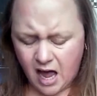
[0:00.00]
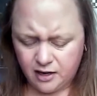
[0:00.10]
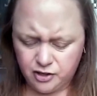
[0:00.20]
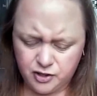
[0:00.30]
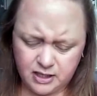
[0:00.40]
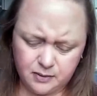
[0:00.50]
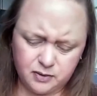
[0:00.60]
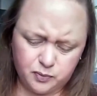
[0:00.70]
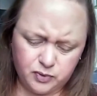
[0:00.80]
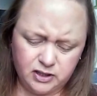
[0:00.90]
I don't know that I
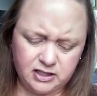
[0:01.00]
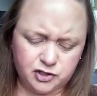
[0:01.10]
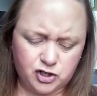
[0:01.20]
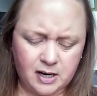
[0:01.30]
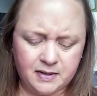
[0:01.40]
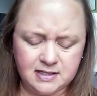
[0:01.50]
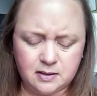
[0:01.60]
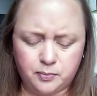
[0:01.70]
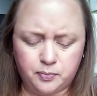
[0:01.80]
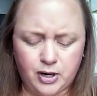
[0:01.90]
would really describe it as
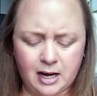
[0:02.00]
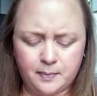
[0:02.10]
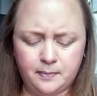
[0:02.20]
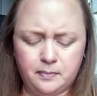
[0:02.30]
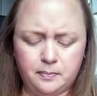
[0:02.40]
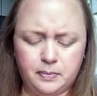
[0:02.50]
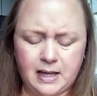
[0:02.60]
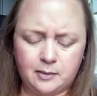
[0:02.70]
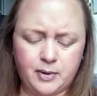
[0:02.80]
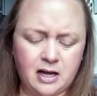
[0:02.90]
a black,
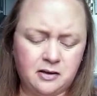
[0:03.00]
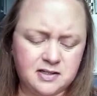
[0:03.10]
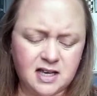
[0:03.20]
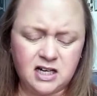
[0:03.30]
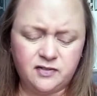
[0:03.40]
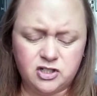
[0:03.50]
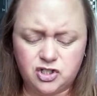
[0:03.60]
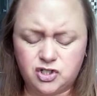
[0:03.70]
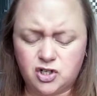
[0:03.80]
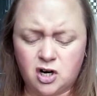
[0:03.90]
black brown. It's kind of a
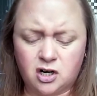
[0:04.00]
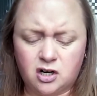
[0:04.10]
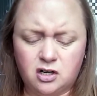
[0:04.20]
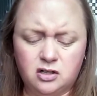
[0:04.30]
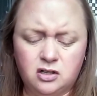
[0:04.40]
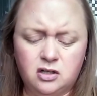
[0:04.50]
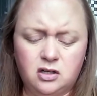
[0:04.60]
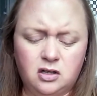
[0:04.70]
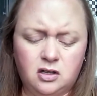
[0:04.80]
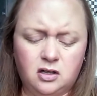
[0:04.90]
dark,
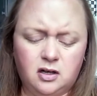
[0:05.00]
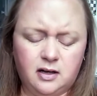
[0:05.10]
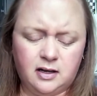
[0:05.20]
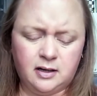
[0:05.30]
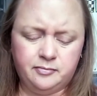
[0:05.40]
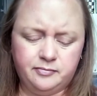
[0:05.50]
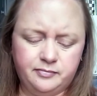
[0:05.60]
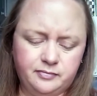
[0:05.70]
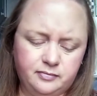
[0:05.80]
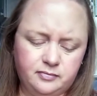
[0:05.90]
um,
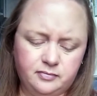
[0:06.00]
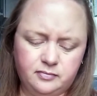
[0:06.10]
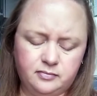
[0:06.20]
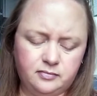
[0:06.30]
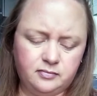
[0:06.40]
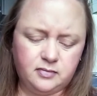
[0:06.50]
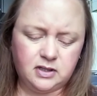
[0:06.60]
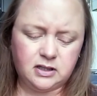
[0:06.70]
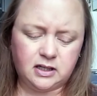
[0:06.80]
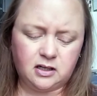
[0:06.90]

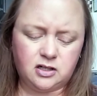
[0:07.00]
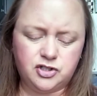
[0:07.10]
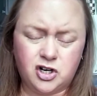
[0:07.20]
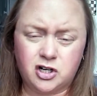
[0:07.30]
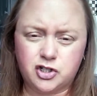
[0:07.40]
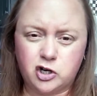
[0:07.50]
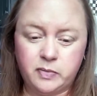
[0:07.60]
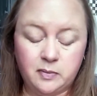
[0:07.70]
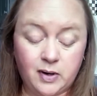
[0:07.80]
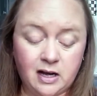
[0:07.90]
like a dark
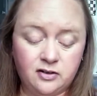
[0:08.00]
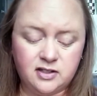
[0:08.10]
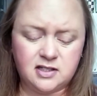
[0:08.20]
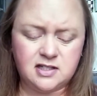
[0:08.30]
taupey brown.